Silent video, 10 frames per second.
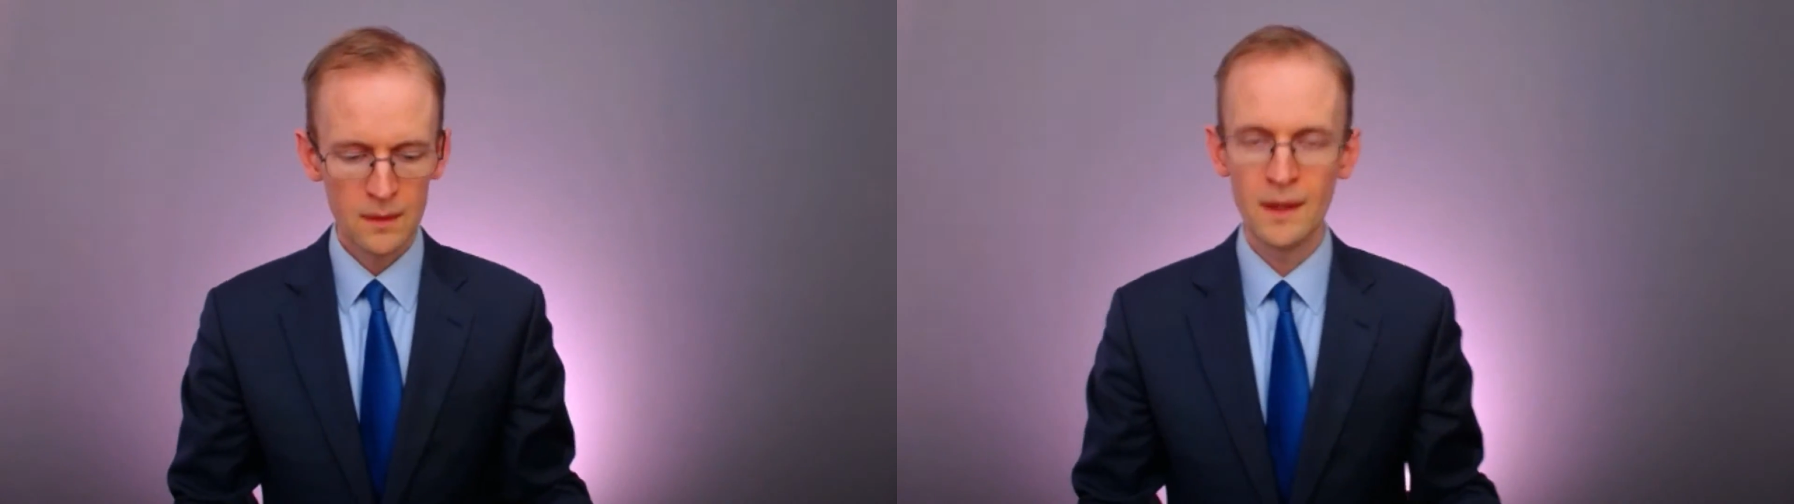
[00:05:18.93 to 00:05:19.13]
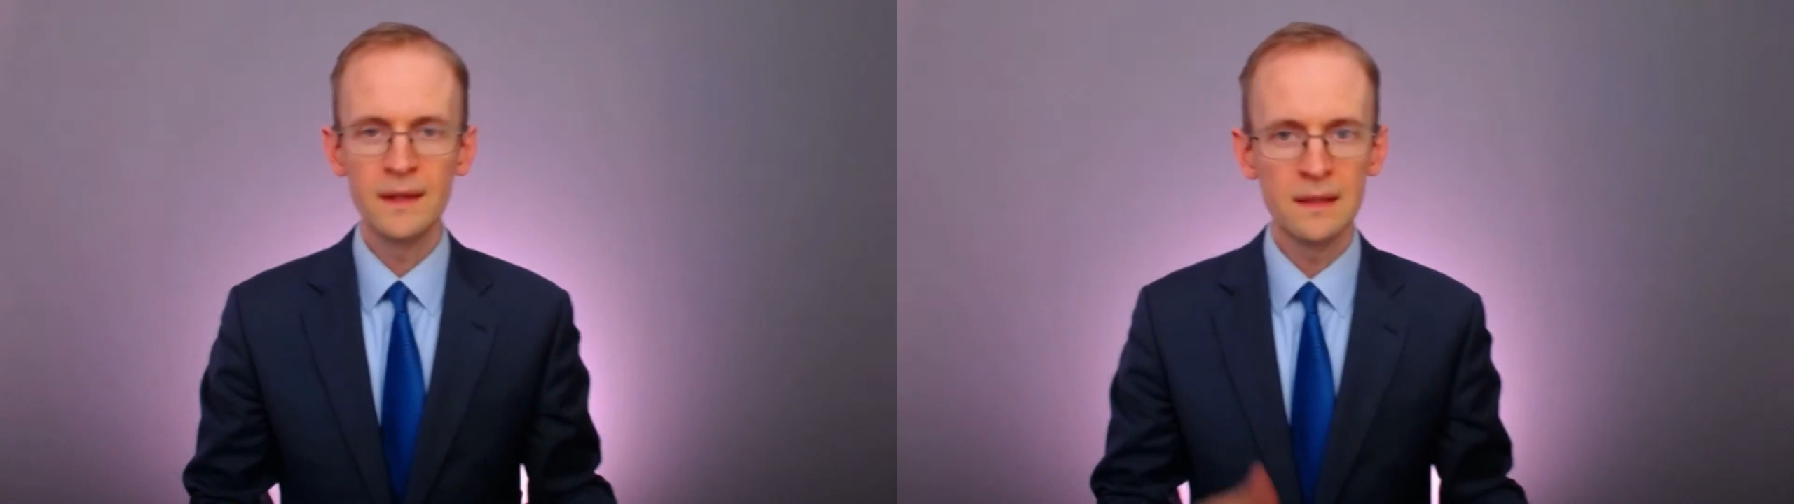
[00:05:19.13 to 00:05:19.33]

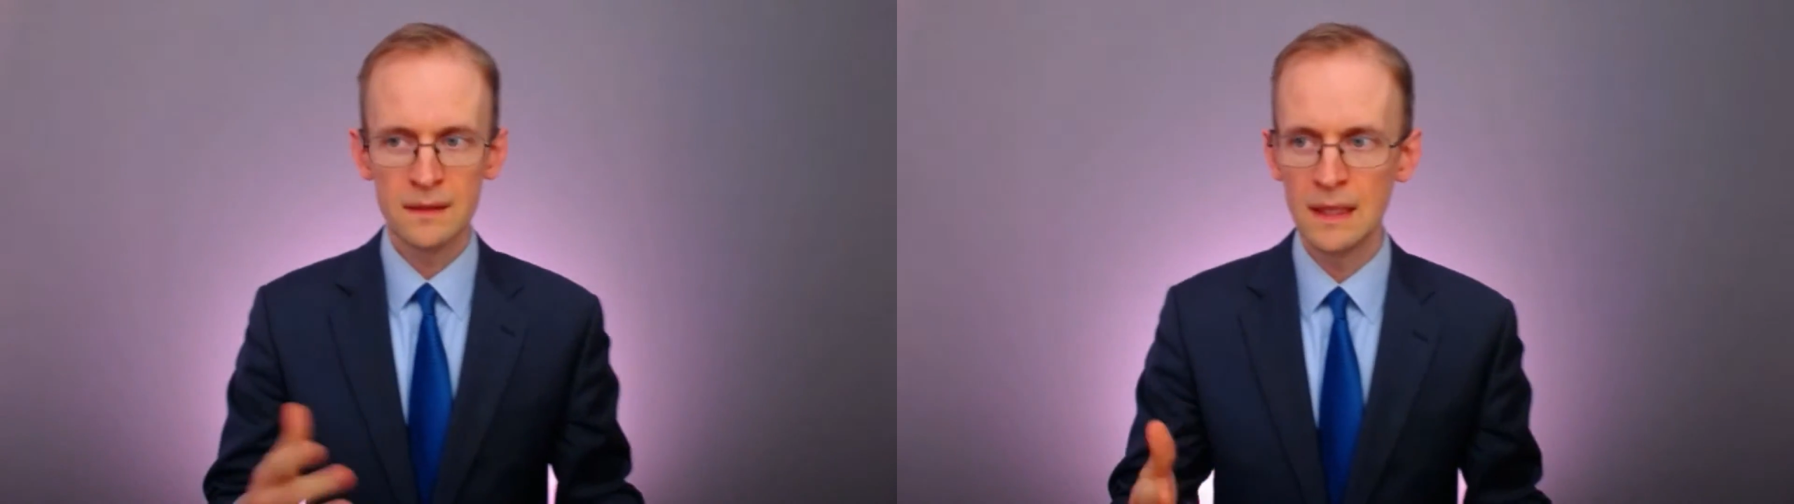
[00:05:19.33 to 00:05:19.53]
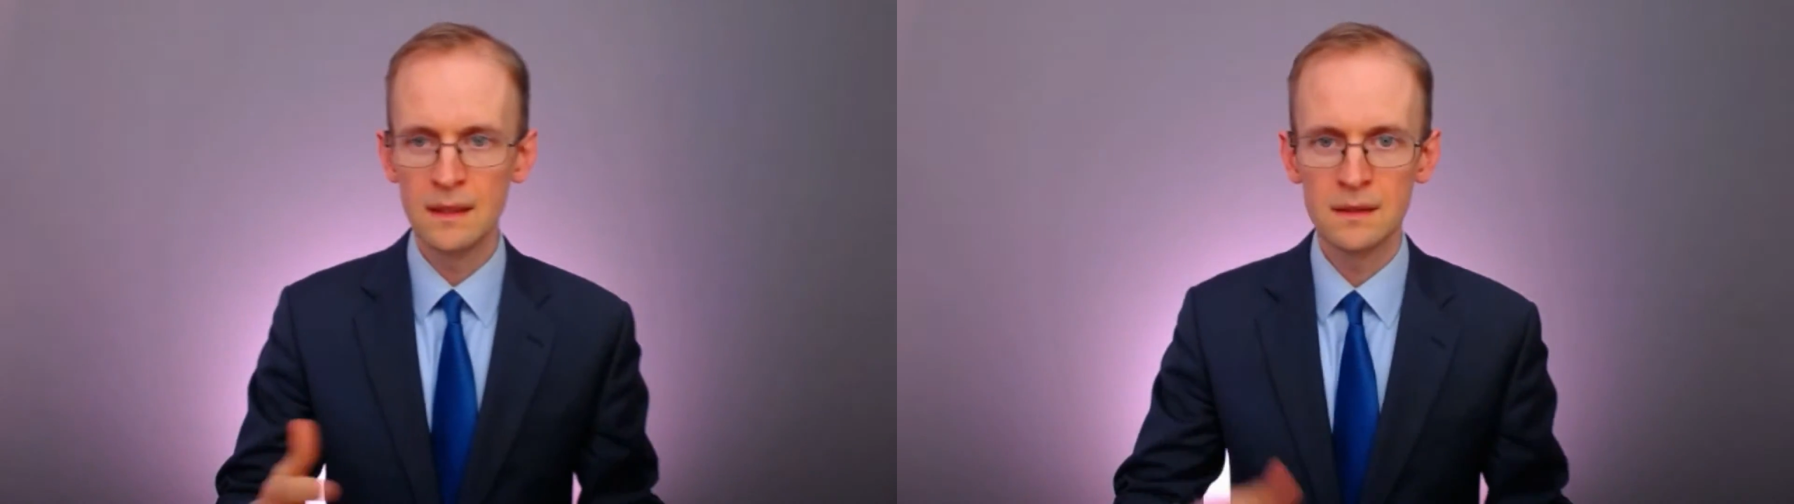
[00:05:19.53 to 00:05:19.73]
And
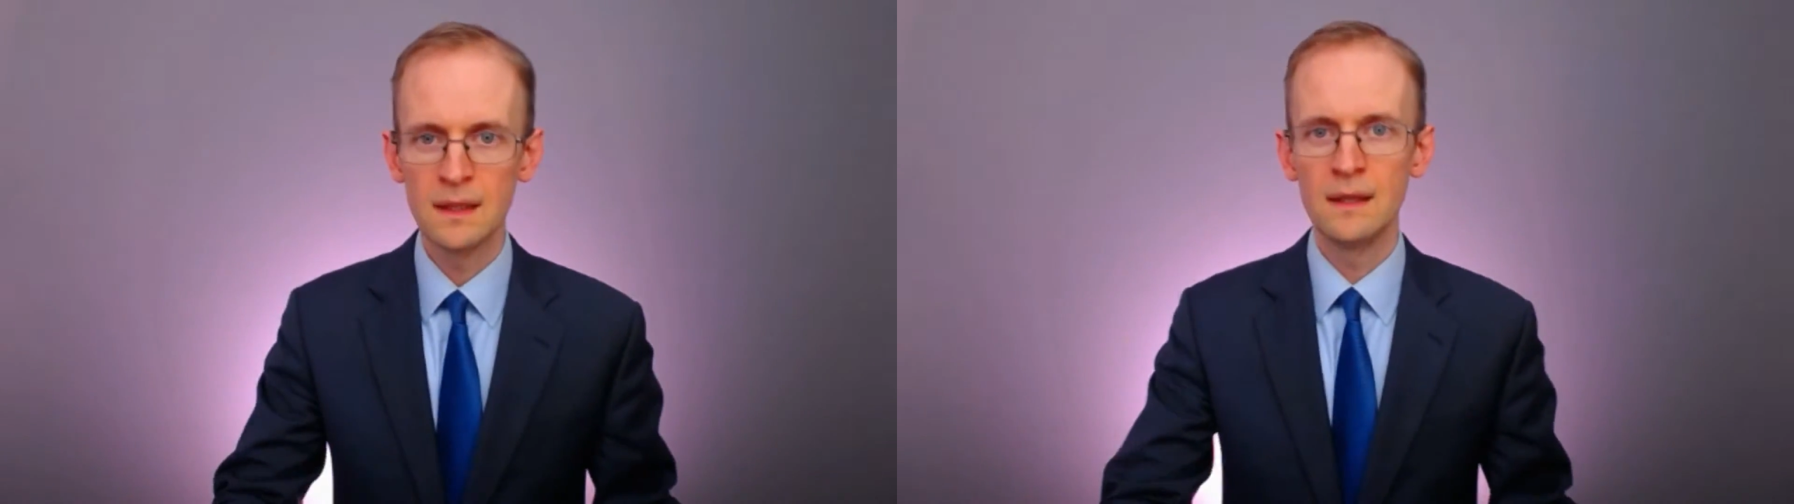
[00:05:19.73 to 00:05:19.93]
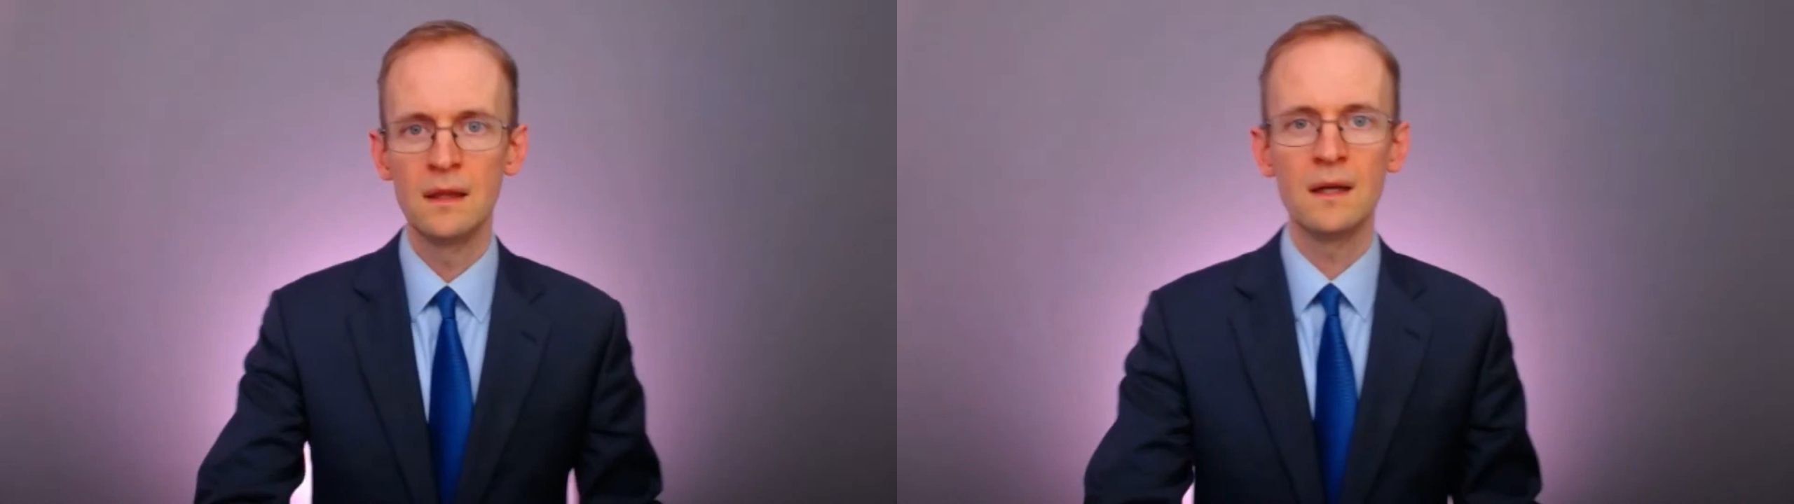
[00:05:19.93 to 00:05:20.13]
then
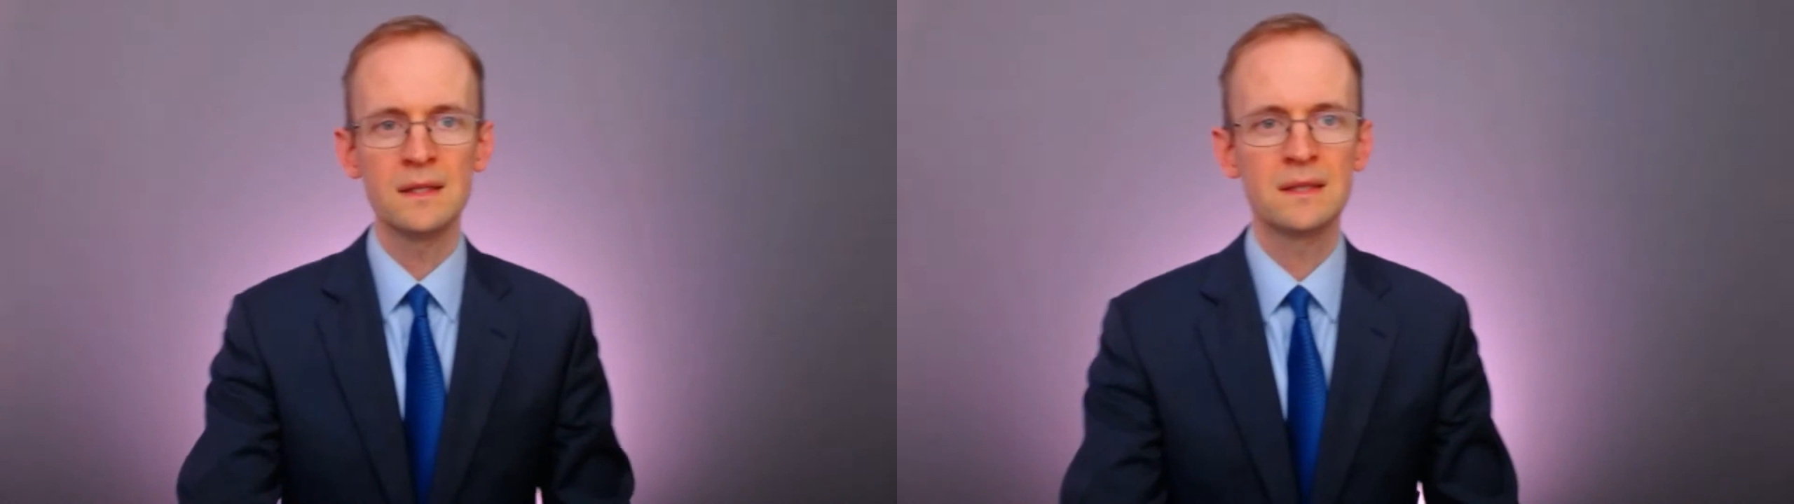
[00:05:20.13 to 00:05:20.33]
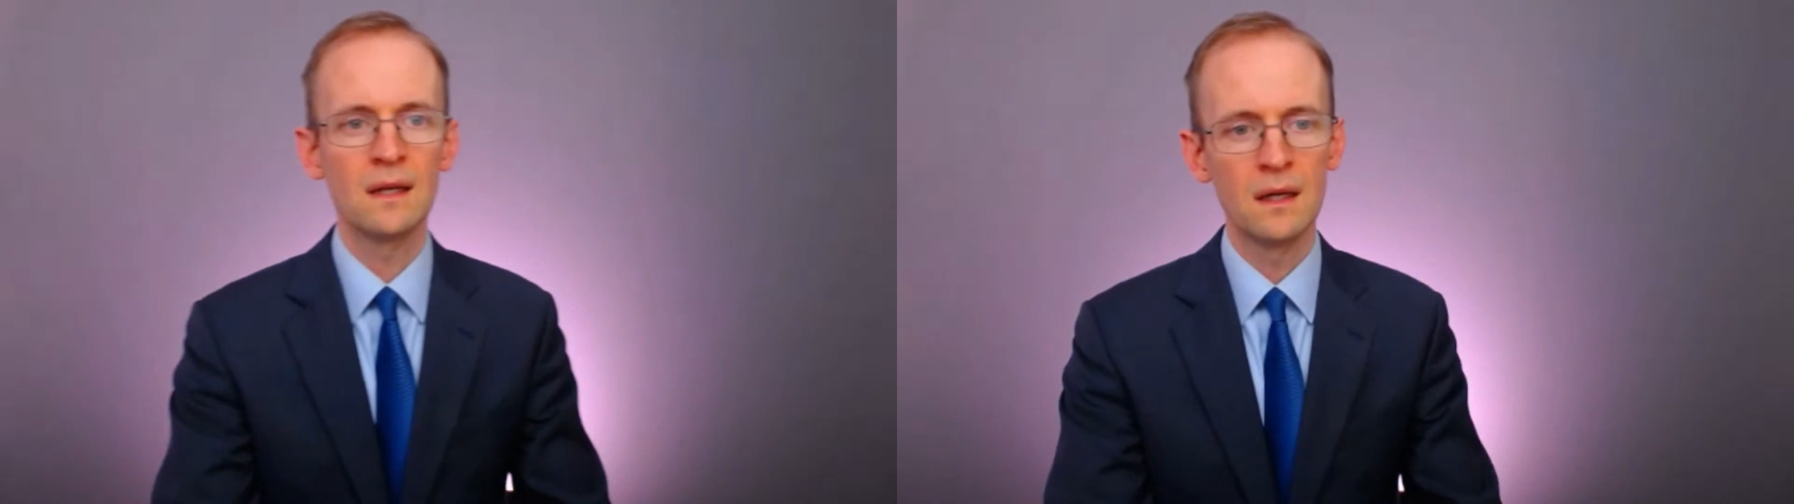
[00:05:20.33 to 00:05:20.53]
the
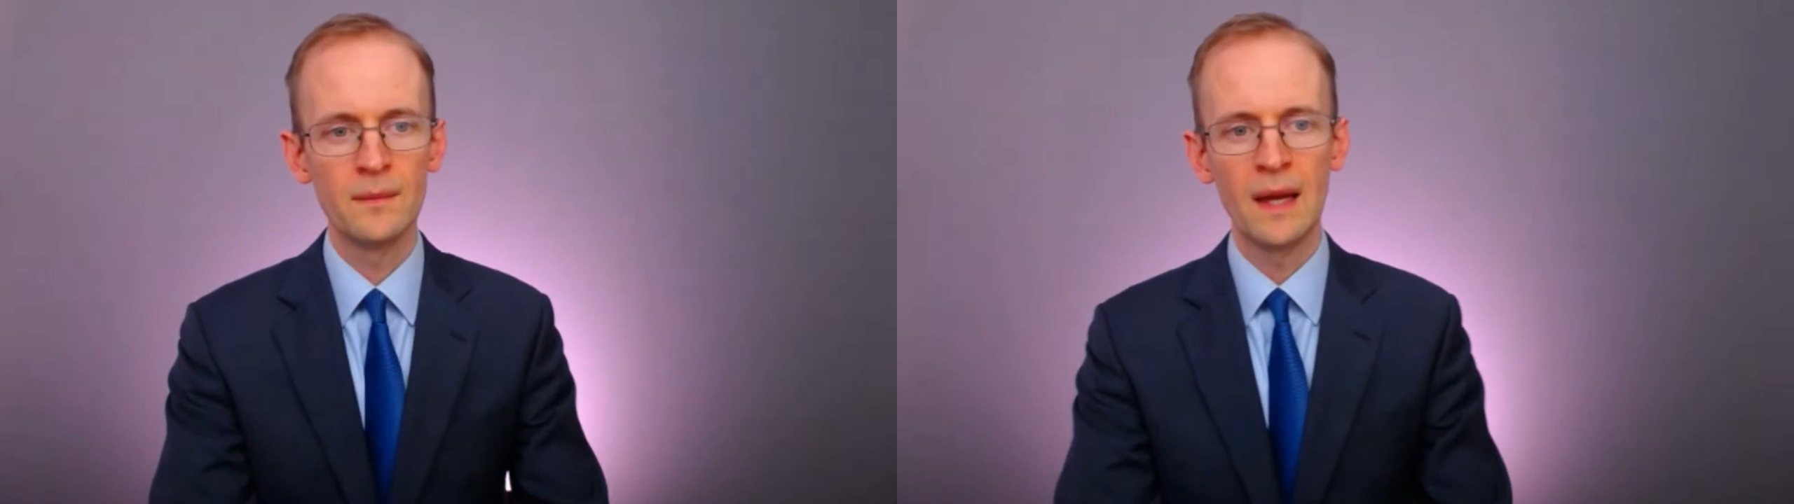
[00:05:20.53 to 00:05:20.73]
last